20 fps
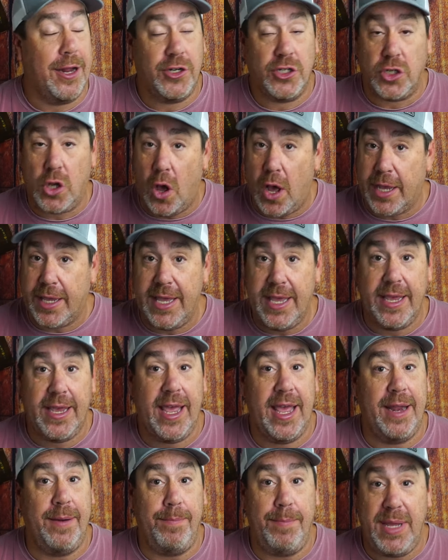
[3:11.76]

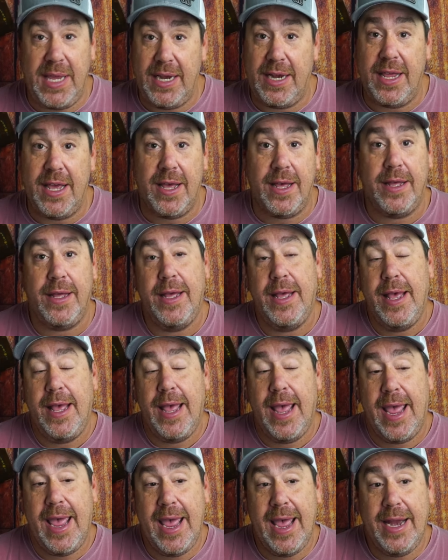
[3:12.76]
talking in media,
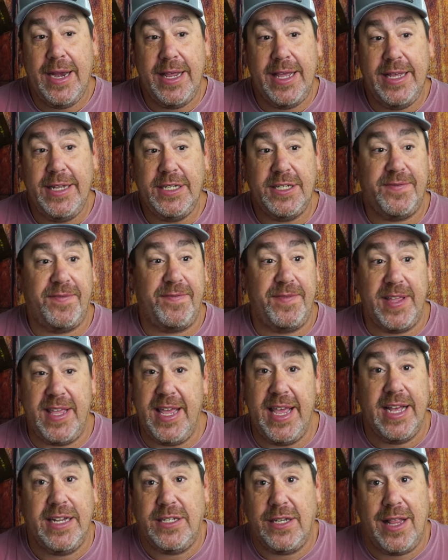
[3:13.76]
and
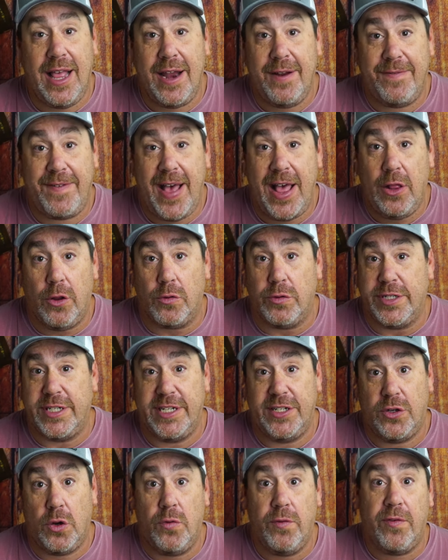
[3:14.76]
he has a lot of followers. He
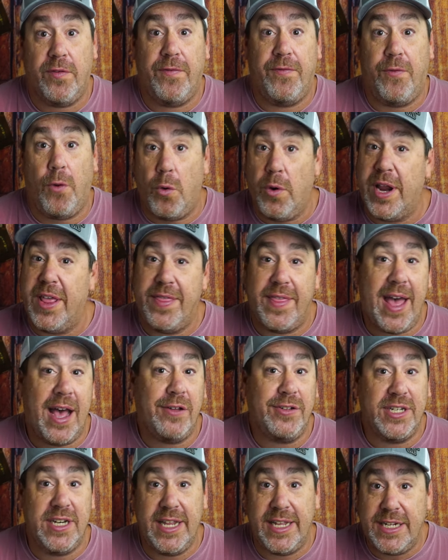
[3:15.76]
has over
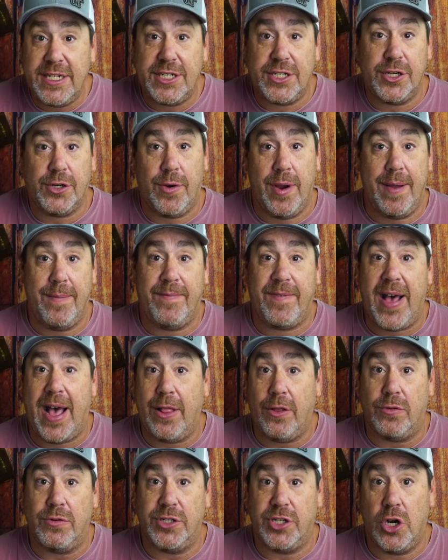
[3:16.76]
40,000 Instagram
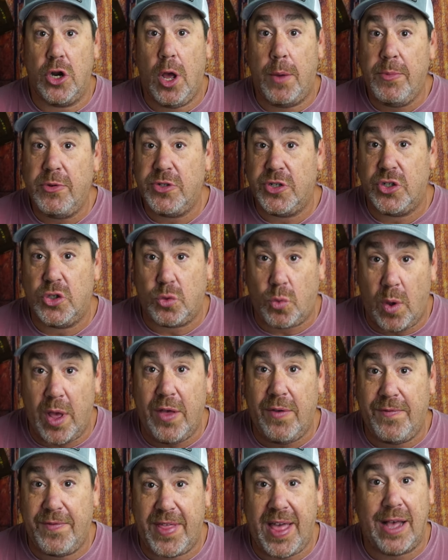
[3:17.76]
followers and almost
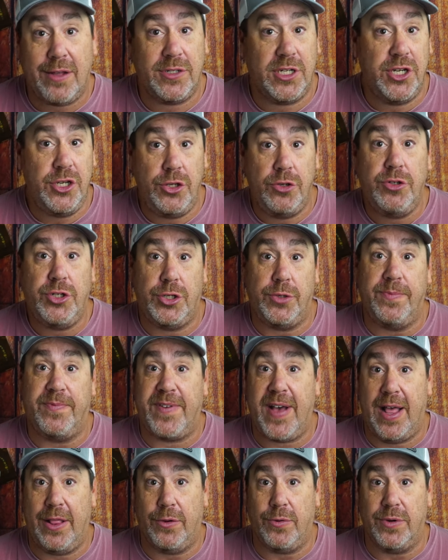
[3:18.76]
12,000 YouTube
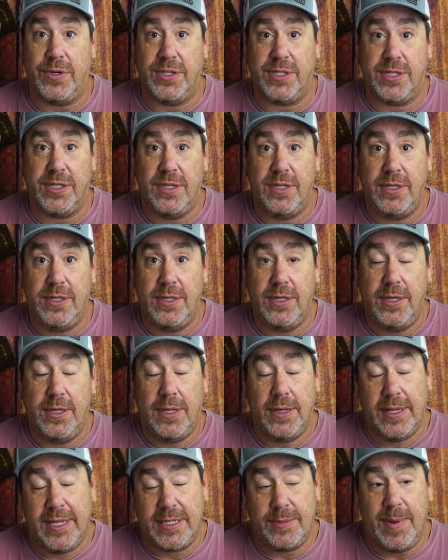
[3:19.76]
followers,
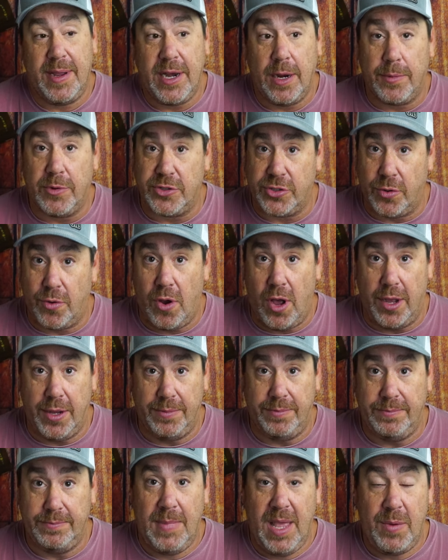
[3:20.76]
unless my numbers are wrong.
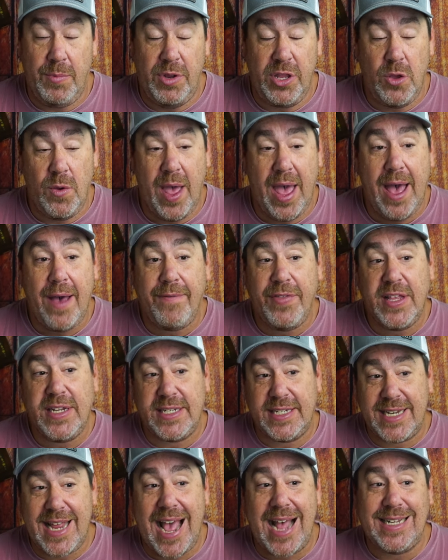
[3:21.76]
And when you have the
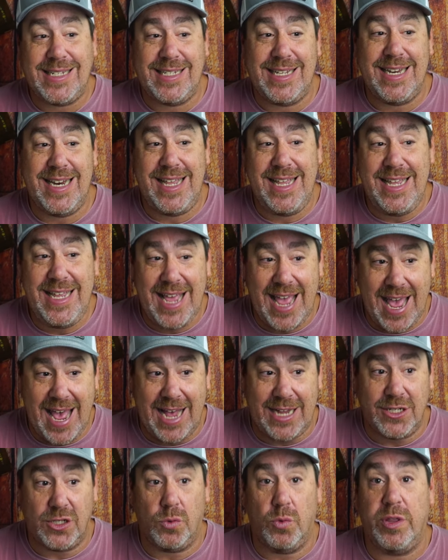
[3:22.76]
stats that he
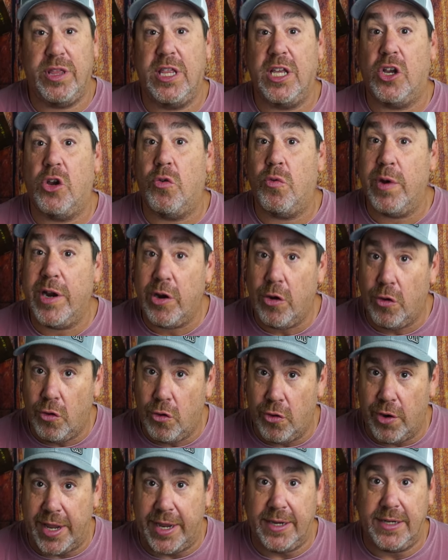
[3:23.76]
has with the career
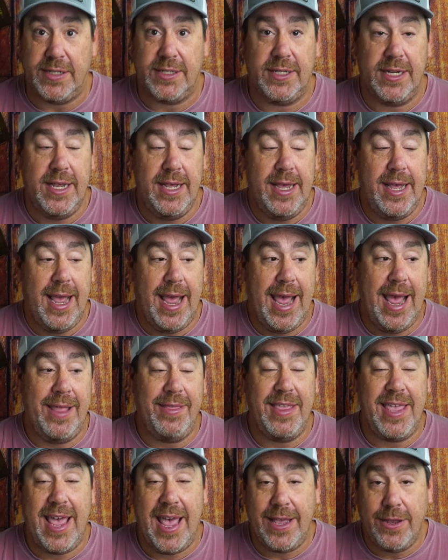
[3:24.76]
earnings
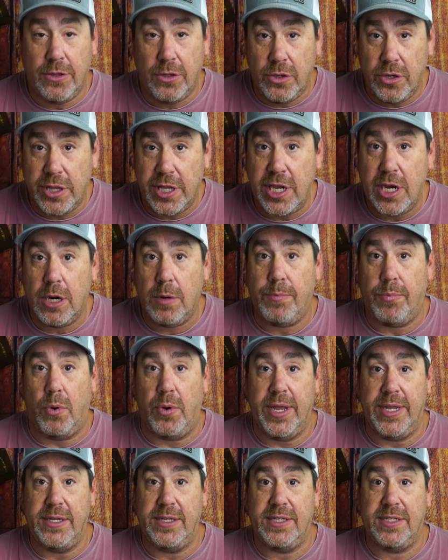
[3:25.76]
and the Angler of the Year
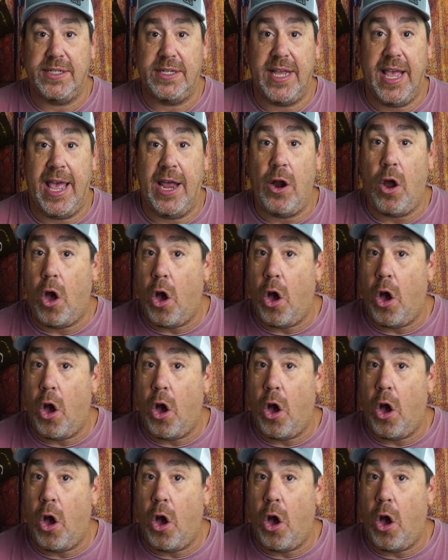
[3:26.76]
points and